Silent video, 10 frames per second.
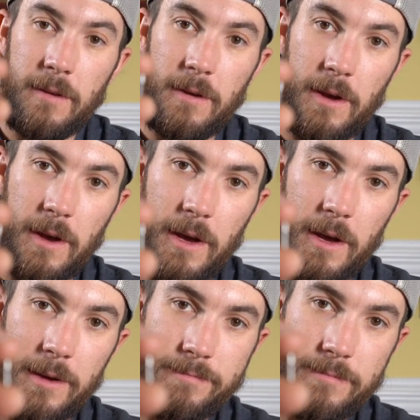
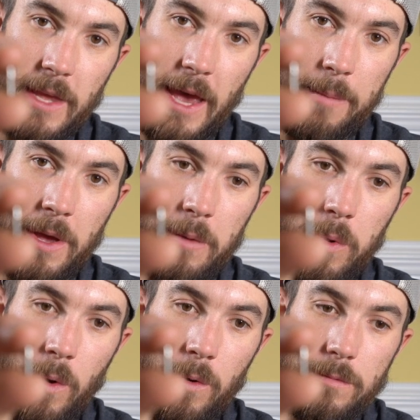cap head
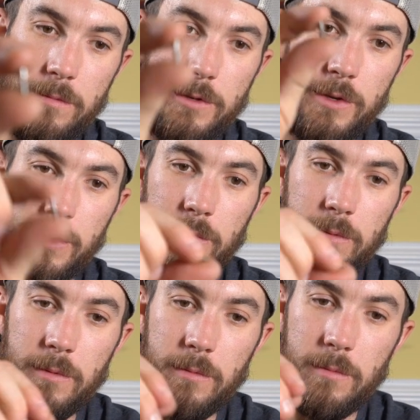bolt to
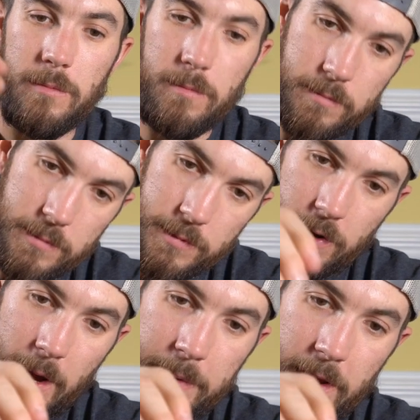
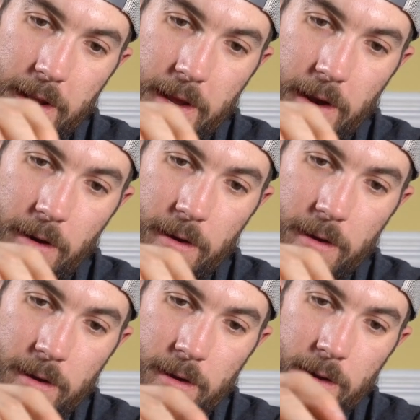drop it in here
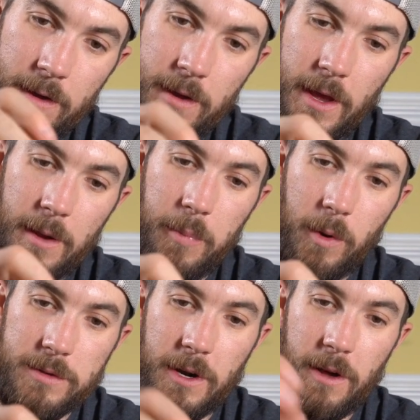and
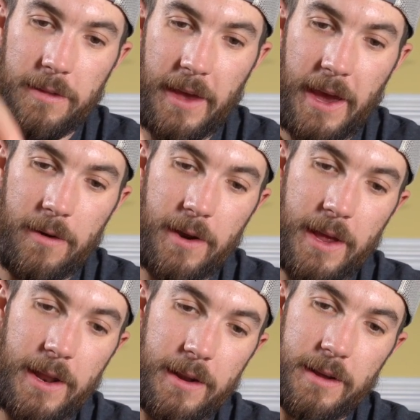bolt it all down
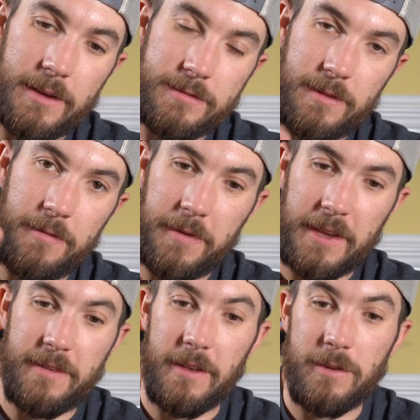and
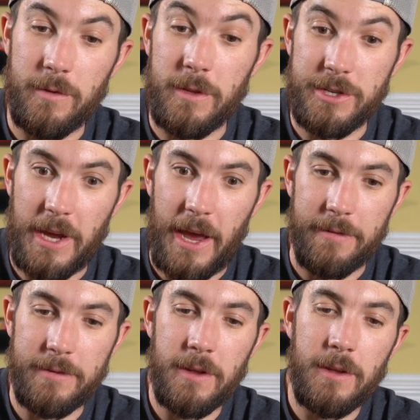affix it to the shaft.